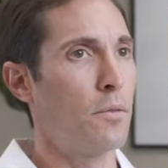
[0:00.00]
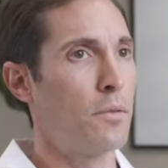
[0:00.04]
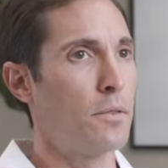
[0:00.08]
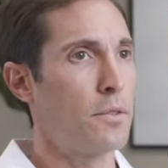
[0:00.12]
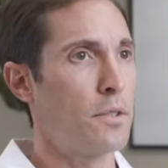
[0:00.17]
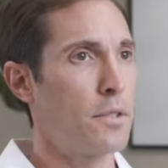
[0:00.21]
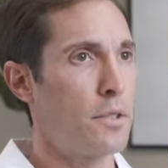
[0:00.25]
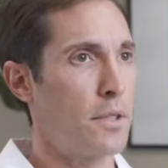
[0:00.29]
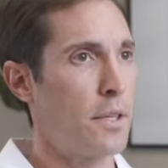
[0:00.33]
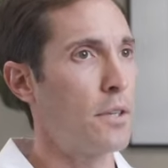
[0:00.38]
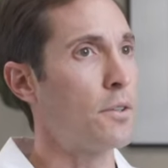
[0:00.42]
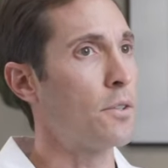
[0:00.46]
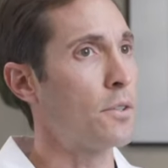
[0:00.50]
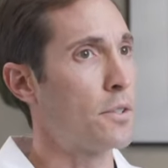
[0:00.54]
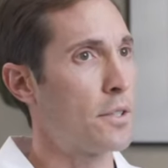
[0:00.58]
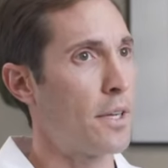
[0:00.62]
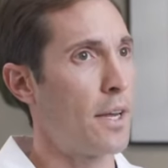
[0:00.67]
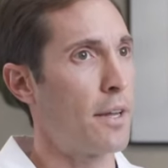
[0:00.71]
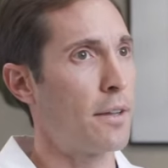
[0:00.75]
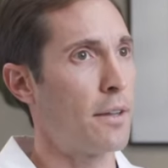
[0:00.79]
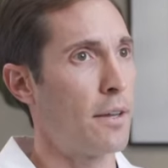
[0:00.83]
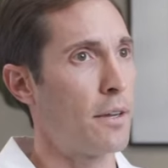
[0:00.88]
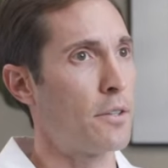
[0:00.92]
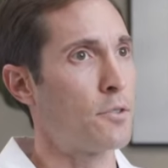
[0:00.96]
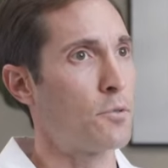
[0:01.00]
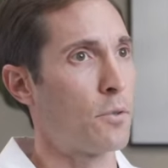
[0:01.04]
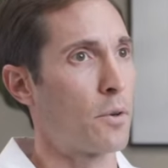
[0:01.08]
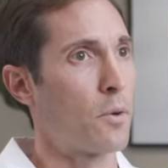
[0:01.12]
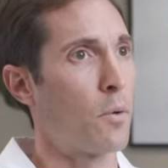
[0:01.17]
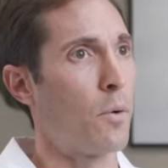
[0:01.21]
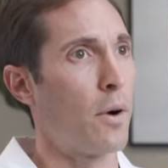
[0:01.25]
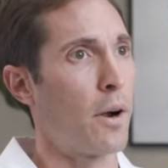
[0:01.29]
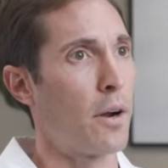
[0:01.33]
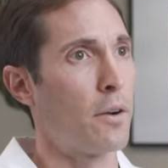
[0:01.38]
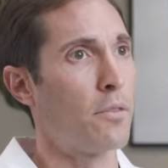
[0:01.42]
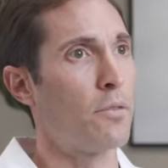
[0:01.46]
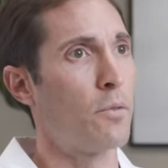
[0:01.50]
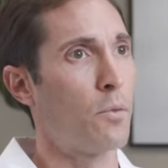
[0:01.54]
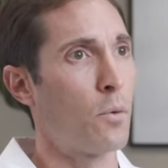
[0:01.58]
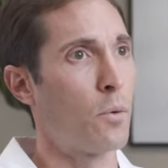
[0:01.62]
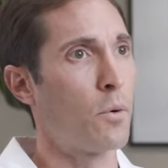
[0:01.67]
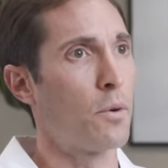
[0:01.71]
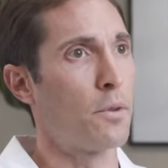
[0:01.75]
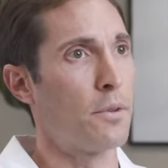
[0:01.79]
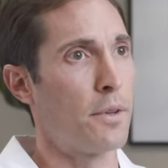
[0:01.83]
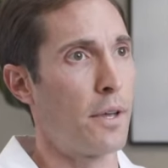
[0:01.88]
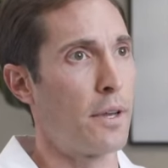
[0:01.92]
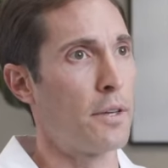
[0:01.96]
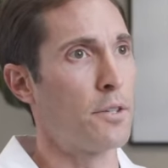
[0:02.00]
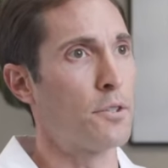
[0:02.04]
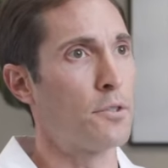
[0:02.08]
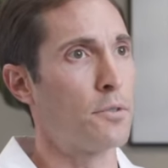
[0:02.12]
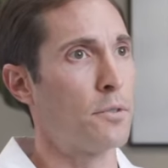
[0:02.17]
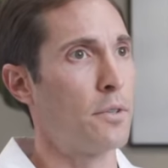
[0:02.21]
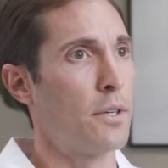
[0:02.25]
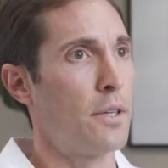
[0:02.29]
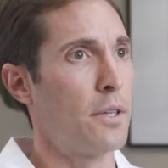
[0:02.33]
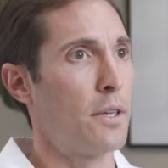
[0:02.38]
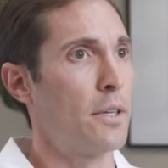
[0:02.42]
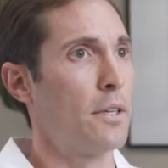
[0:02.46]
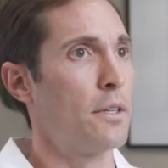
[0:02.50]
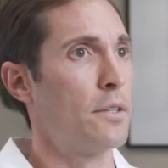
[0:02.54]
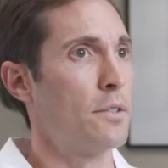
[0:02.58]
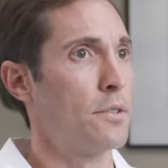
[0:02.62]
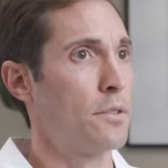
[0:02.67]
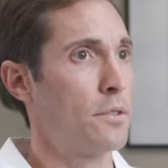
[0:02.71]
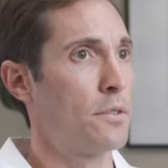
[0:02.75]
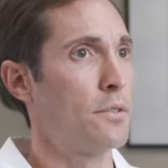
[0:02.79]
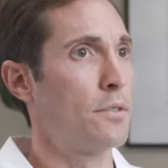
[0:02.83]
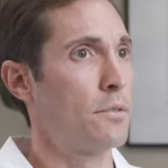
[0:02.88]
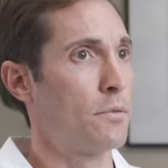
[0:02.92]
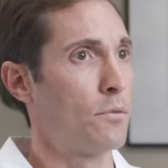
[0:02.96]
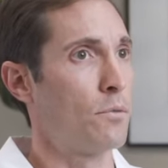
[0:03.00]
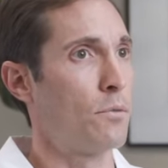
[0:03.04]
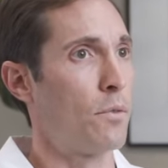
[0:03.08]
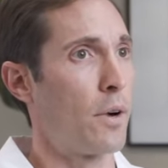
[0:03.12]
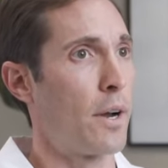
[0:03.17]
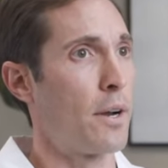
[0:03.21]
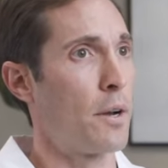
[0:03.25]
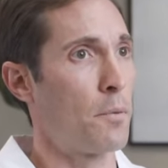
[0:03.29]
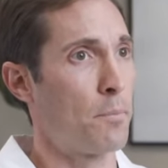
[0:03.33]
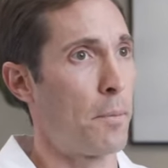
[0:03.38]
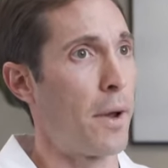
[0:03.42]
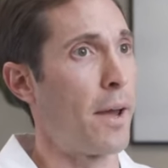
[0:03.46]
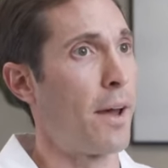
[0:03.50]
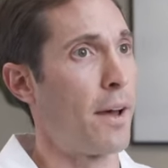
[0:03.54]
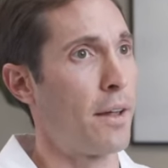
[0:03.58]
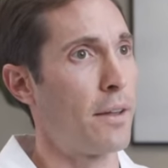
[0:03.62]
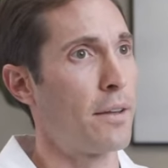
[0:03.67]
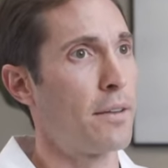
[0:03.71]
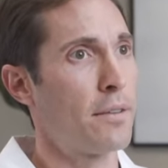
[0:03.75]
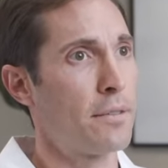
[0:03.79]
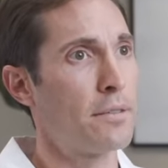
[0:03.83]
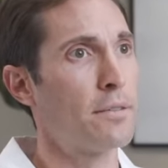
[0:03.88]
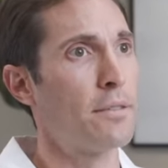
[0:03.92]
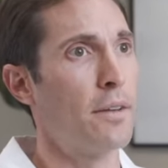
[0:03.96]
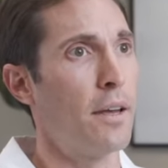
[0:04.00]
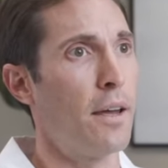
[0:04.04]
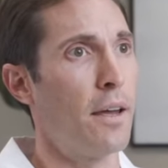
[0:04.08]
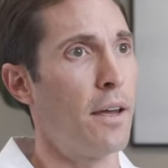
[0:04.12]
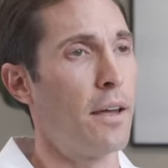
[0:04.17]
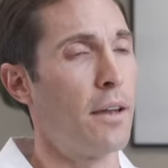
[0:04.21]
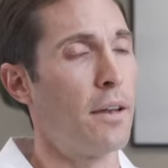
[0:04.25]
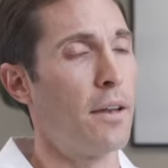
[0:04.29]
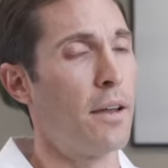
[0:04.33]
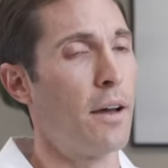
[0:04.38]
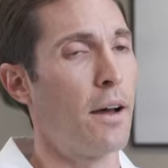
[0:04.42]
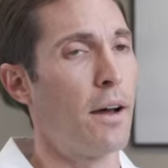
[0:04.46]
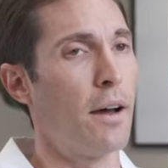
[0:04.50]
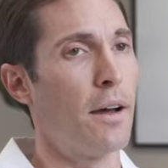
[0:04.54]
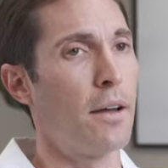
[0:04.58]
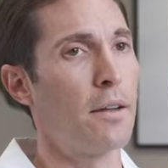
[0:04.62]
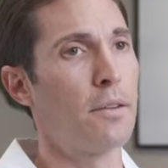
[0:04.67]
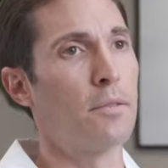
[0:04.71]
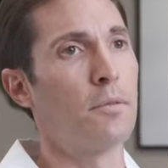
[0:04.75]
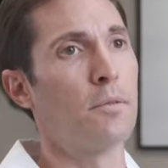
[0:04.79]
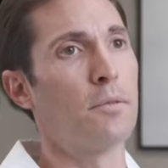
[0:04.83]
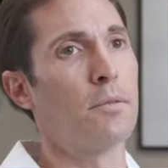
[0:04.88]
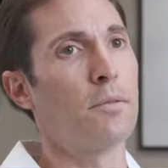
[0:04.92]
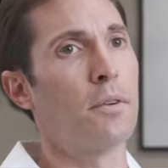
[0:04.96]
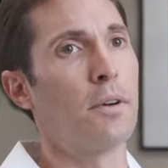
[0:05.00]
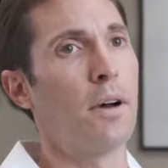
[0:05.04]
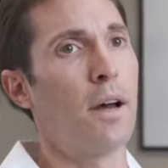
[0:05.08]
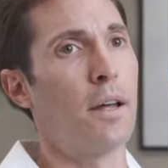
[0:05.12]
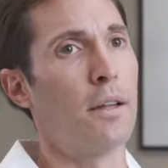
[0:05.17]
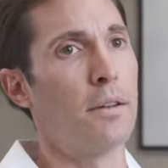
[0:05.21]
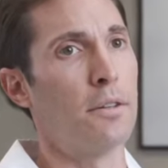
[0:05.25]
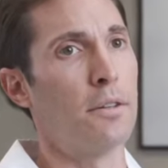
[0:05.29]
skill set that's required for dentistry is right up my alley. And uh, I